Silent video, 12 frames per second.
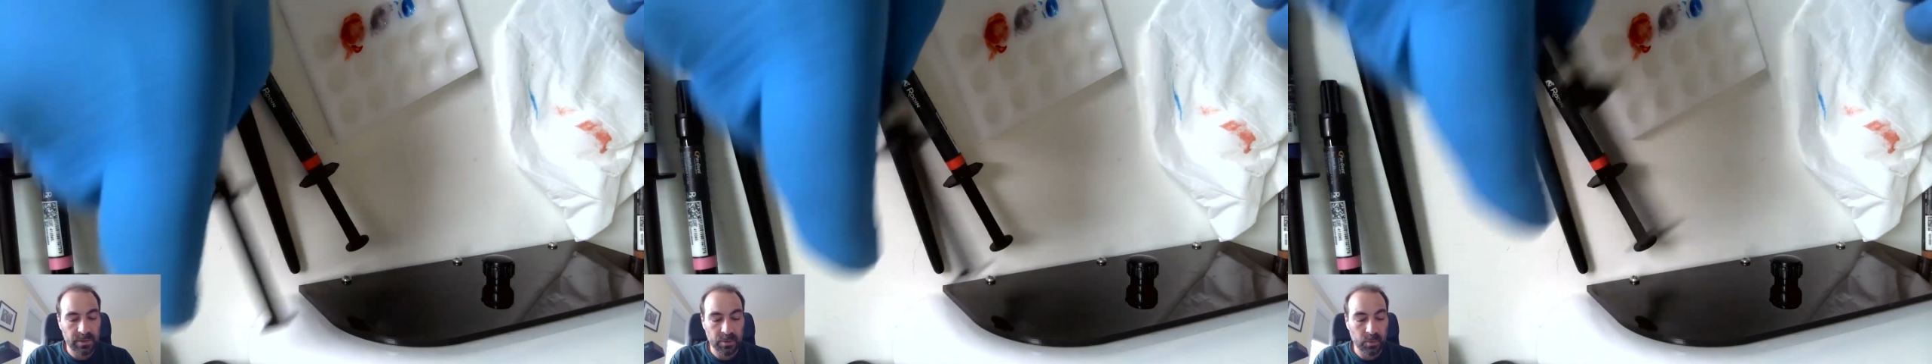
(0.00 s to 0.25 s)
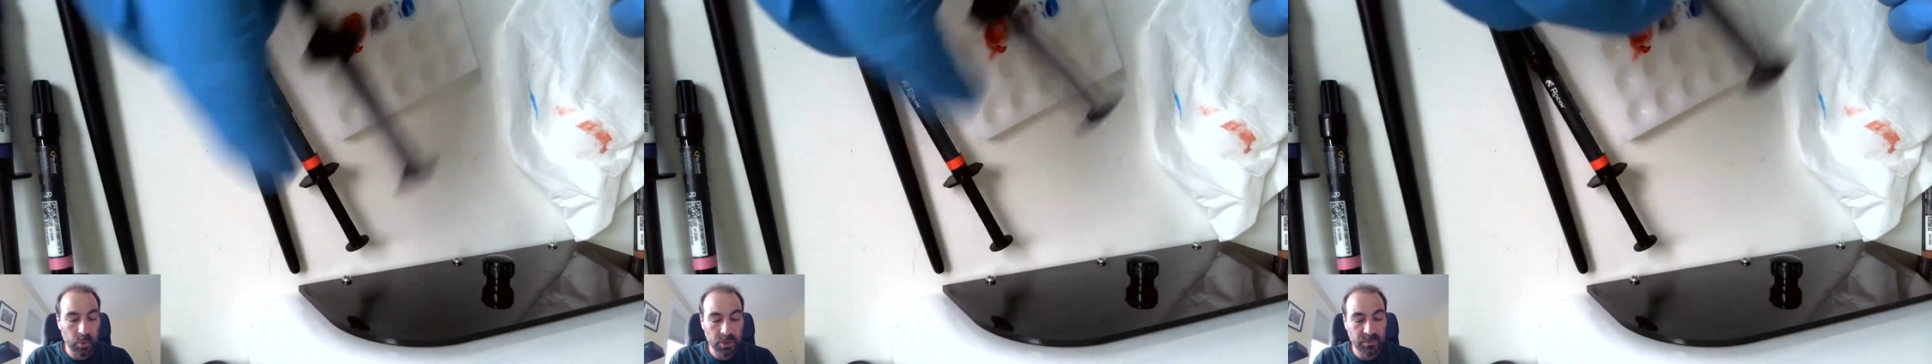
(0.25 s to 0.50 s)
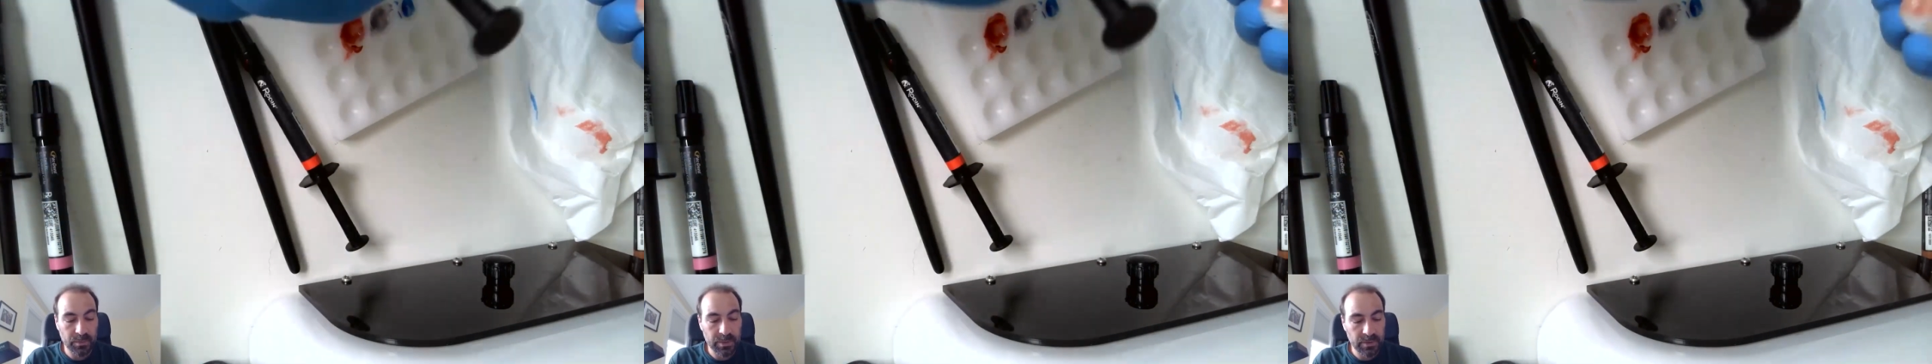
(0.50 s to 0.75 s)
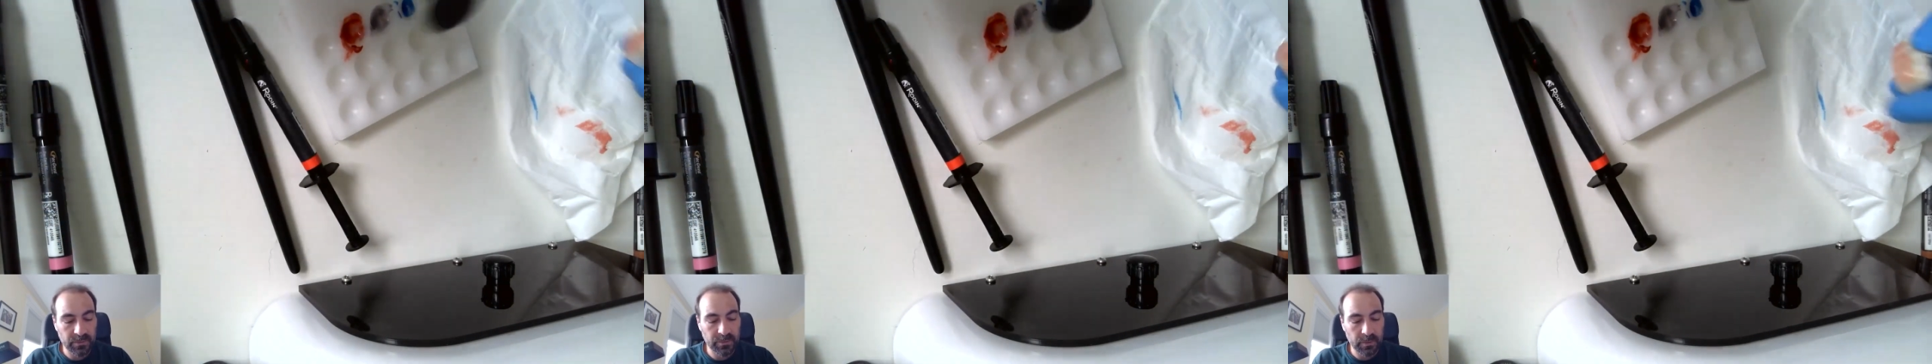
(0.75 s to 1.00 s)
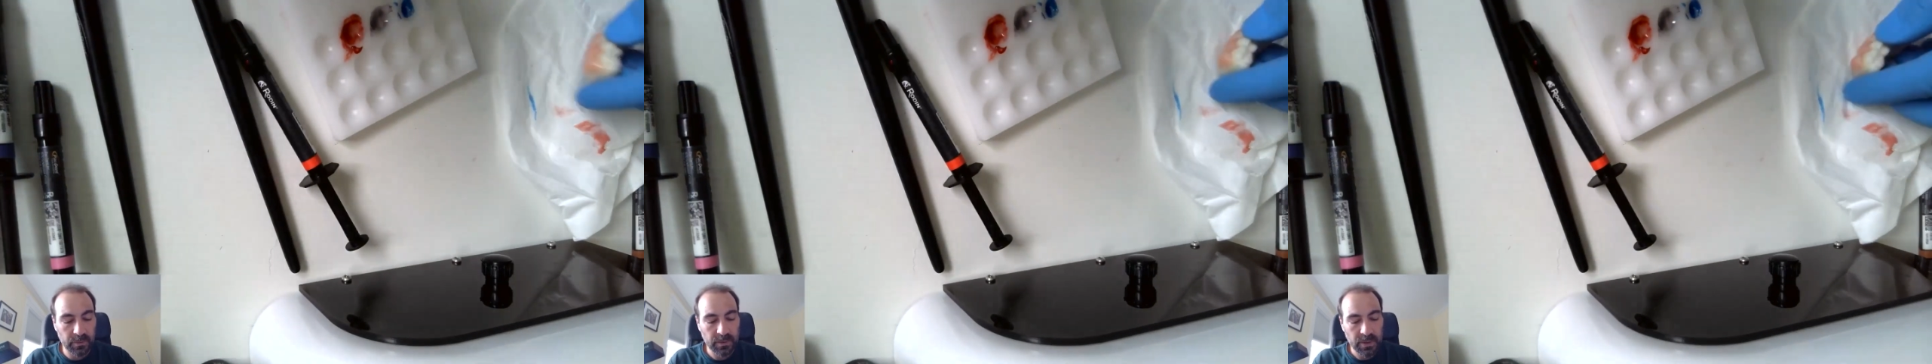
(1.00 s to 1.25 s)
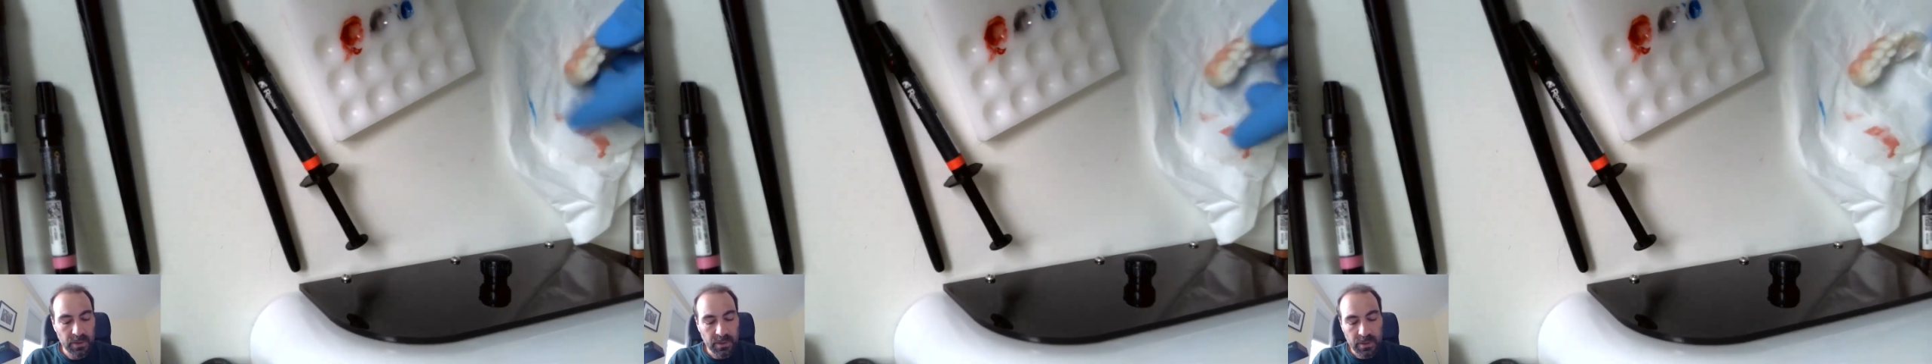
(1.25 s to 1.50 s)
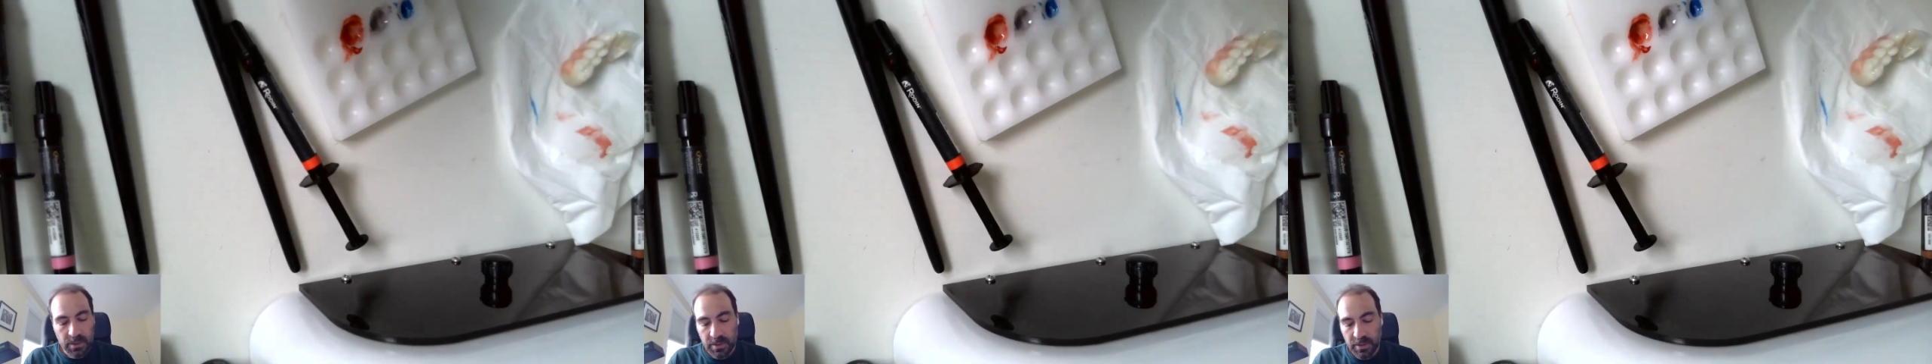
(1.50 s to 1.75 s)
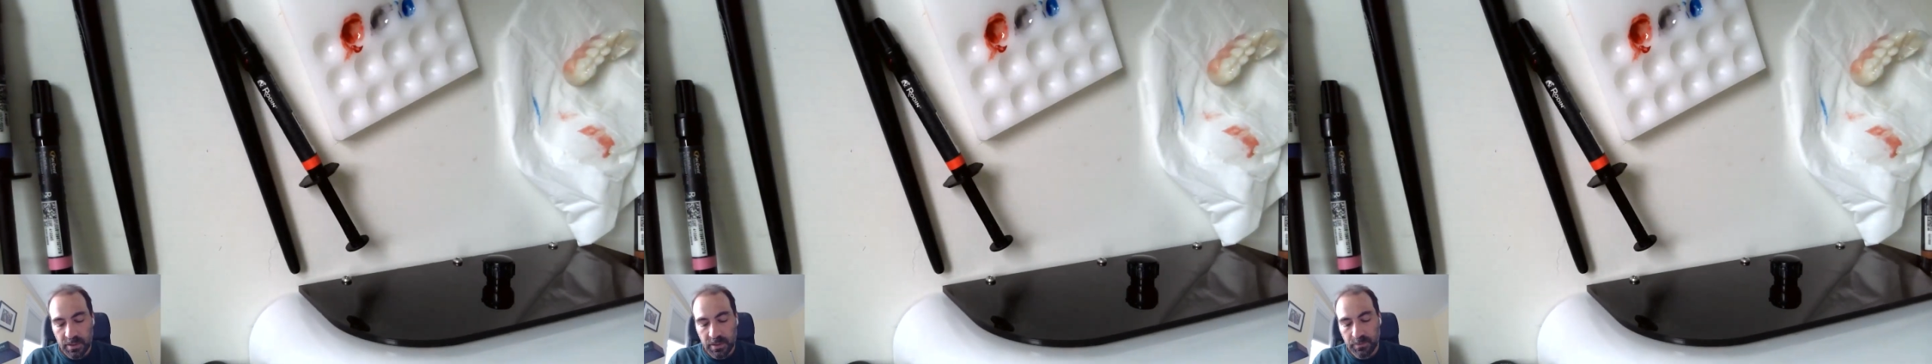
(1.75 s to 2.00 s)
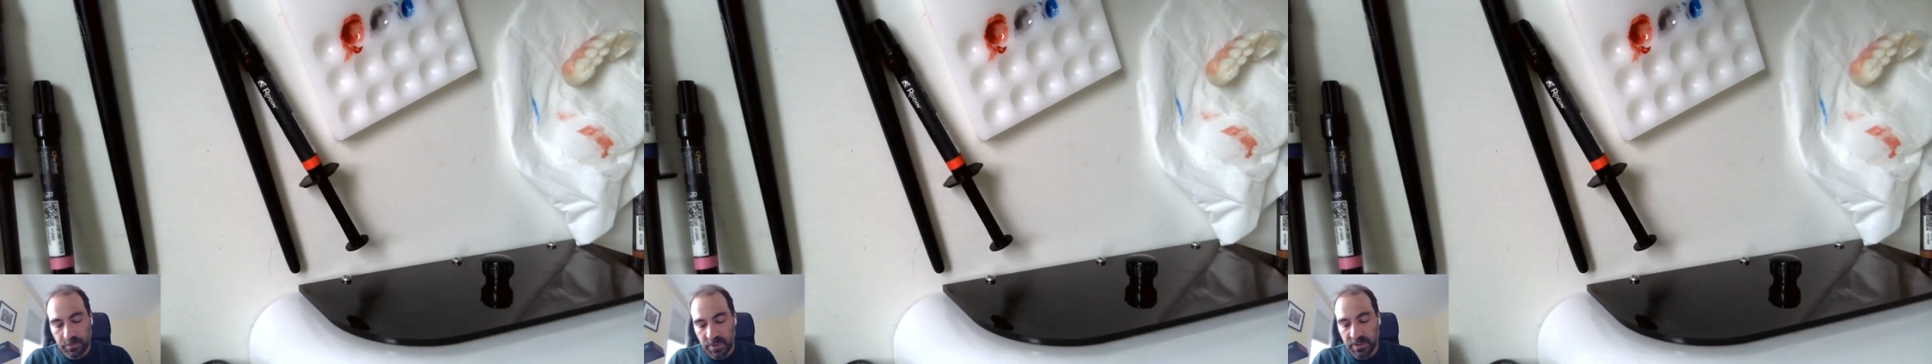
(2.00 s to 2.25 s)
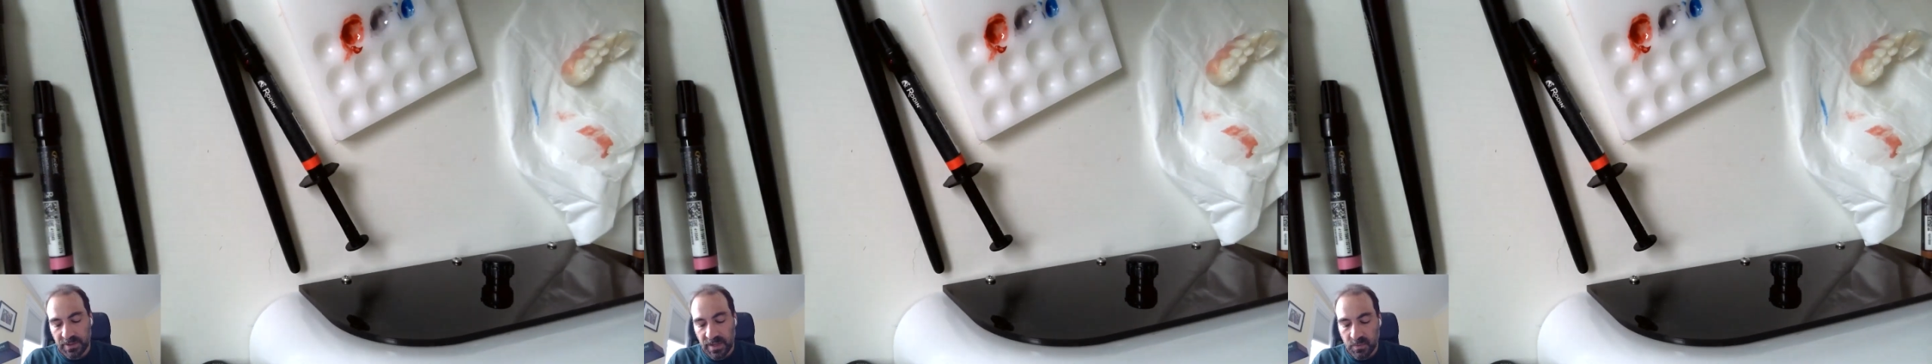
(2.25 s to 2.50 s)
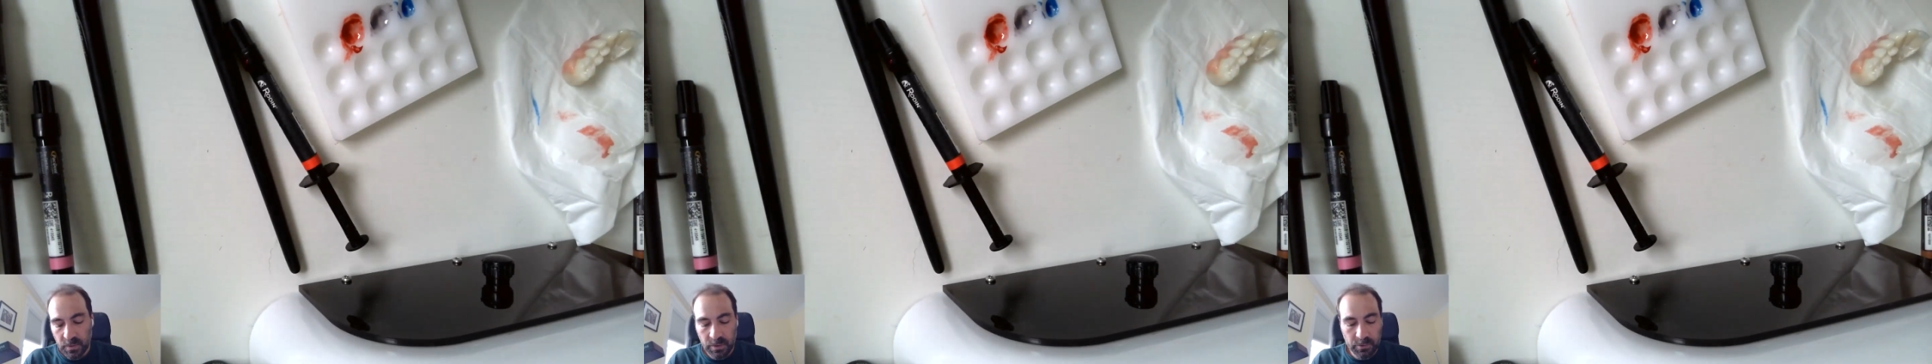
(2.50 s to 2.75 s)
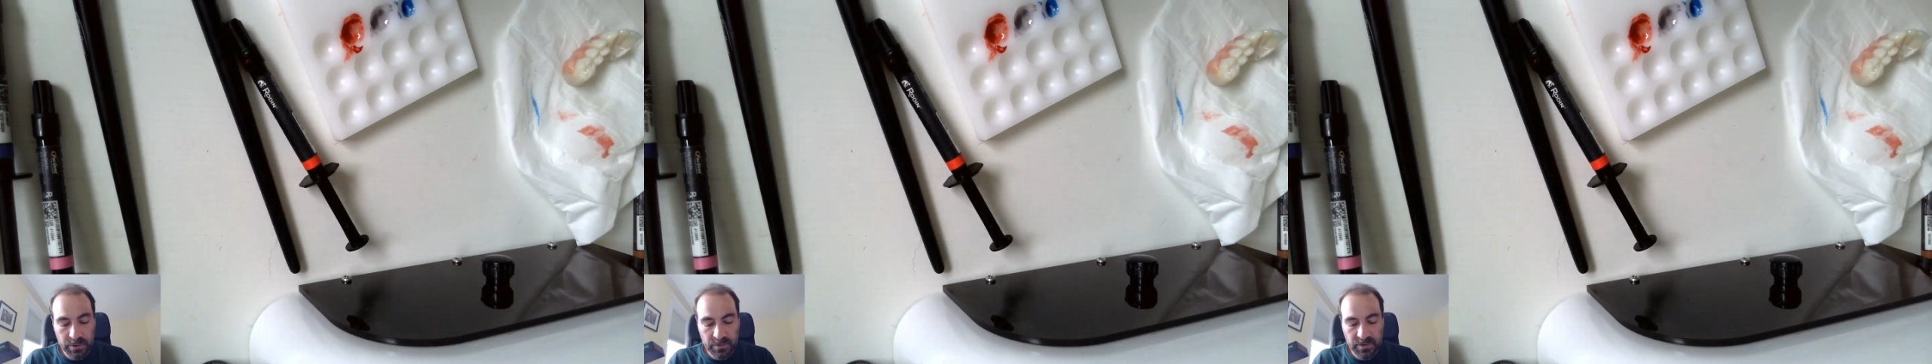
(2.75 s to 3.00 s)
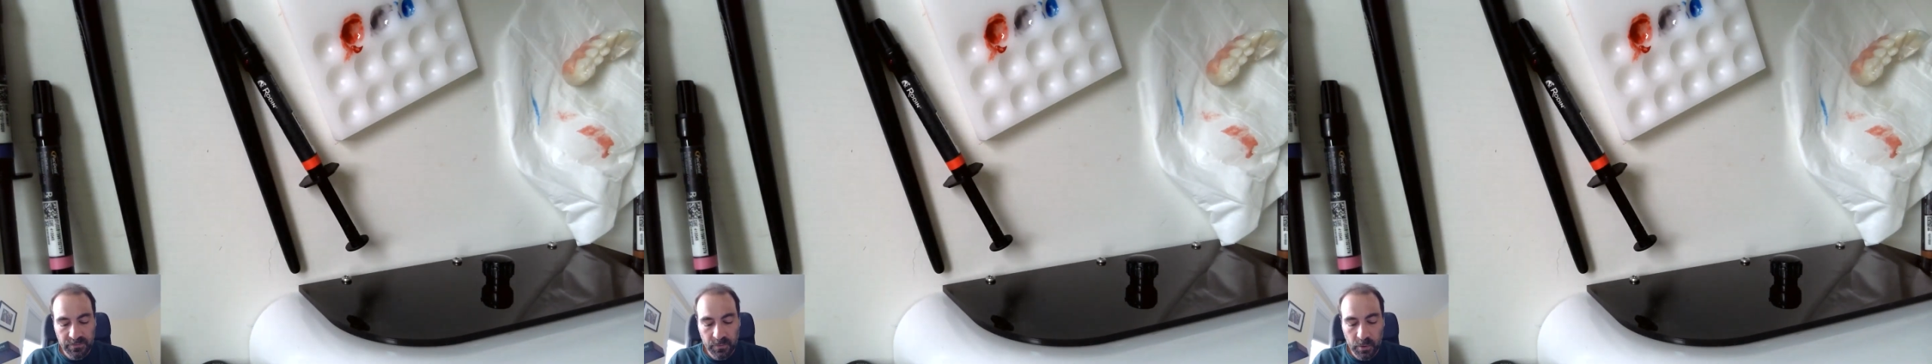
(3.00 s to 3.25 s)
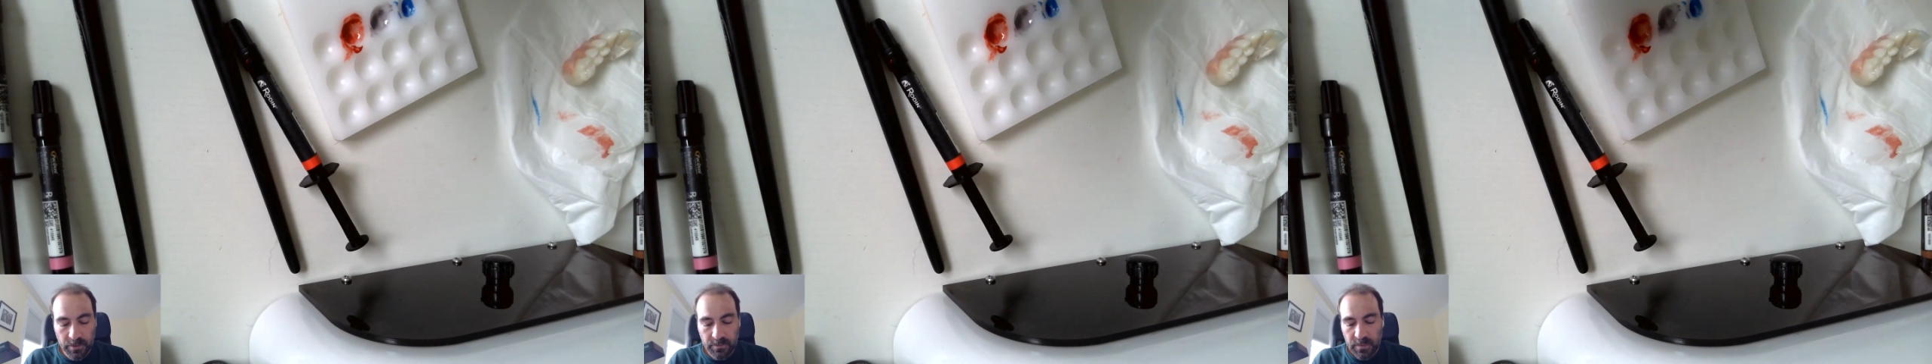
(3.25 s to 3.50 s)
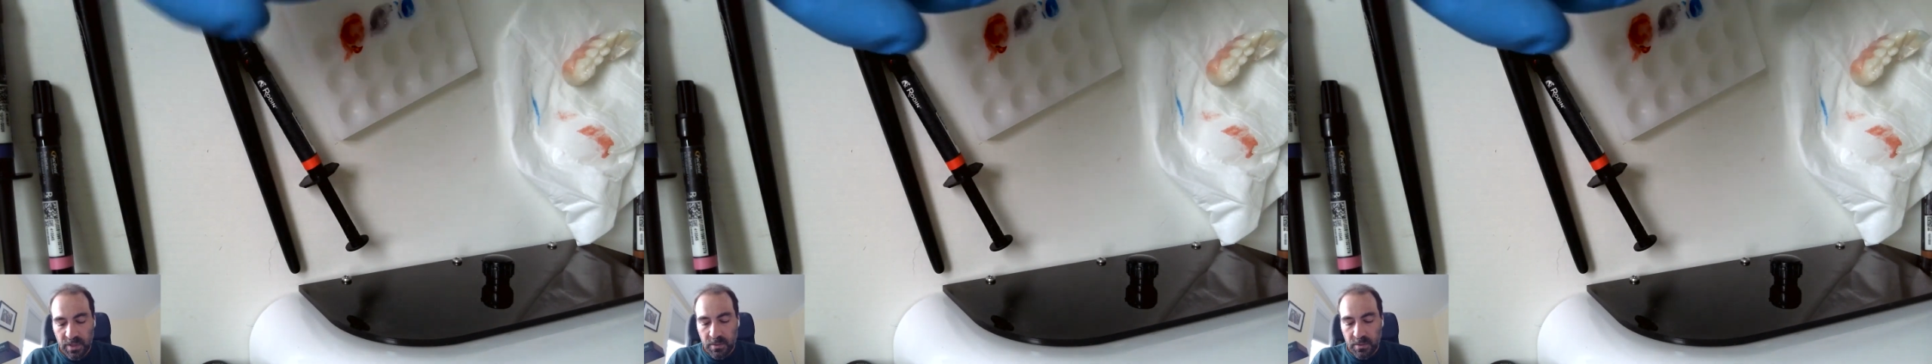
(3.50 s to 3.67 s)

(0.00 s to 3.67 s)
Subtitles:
It works beautiful, but that's what I will use it for.